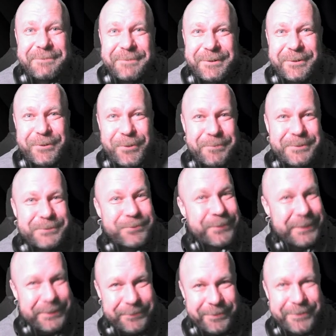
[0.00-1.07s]
me in the comments
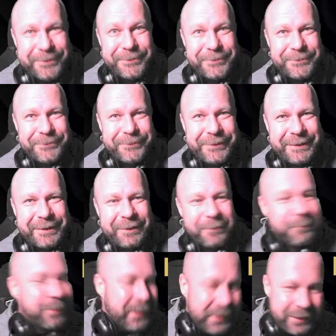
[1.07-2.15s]
quickly, what are you doing
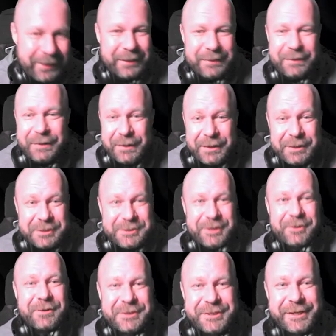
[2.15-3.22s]
now? Okay,
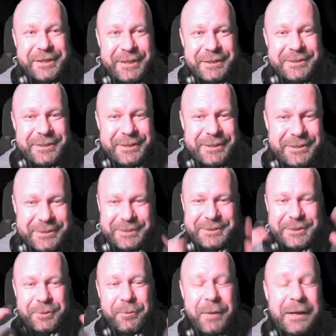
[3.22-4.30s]
so check it, check it, check it.
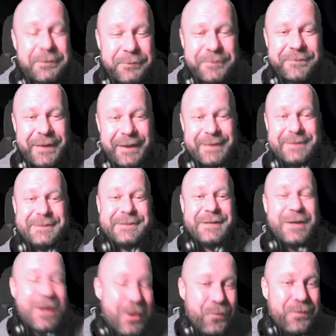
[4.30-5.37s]
So what we've done is
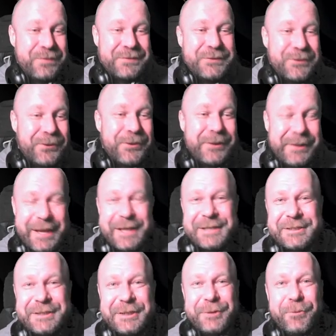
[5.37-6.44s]
we started
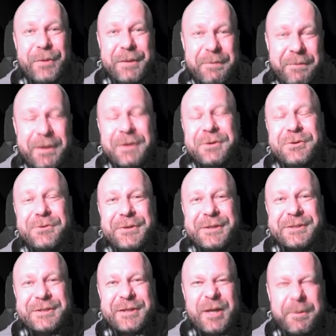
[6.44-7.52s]
X3 Web about two
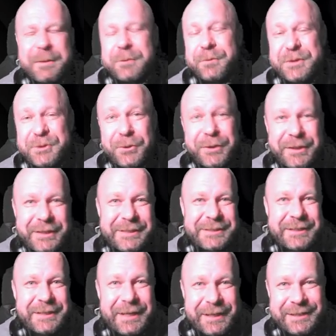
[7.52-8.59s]
years ago, but we started as
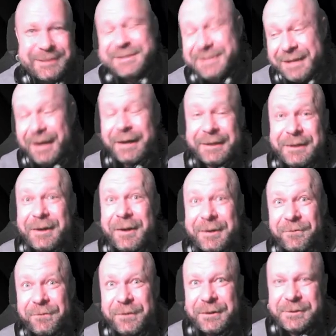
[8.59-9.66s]
a, like a sideline
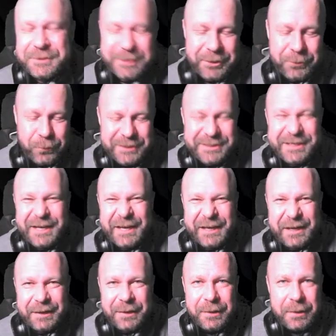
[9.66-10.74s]
thing. So it wasn't
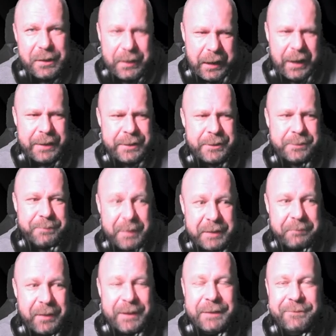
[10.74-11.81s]
like a I need
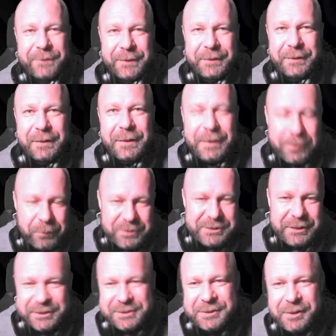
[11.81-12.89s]
make money thing. It was
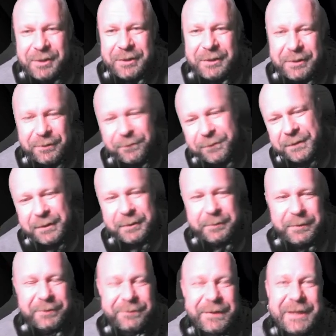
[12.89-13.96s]
like a sideline thing, a little
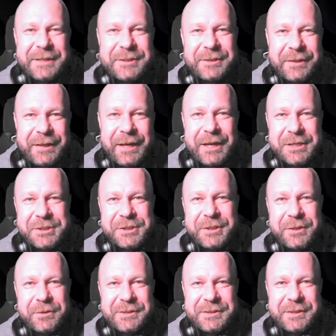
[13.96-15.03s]
bit of extra cash
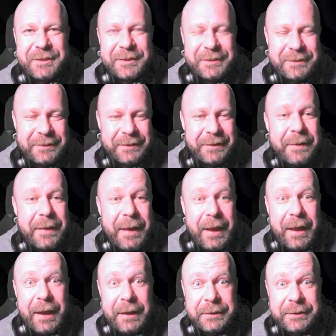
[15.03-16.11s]
there on the sideline,
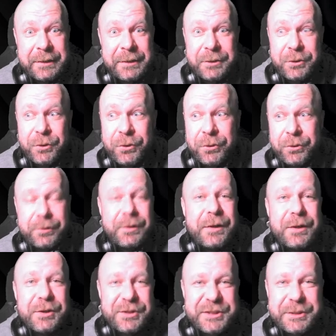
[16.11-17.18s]
and then it grew.
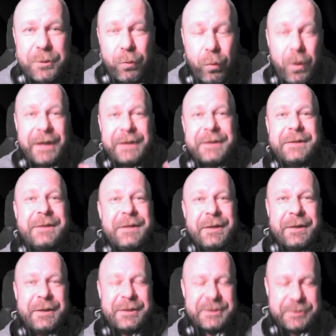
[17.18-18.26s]
You see, what I
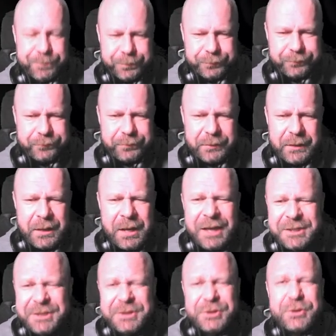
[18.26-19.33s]
did is
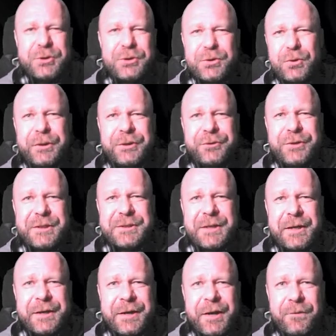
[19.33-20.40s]
I just used all the tricks
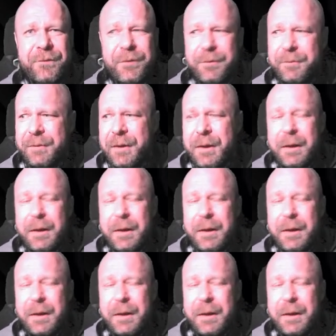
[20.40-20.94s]
that I know from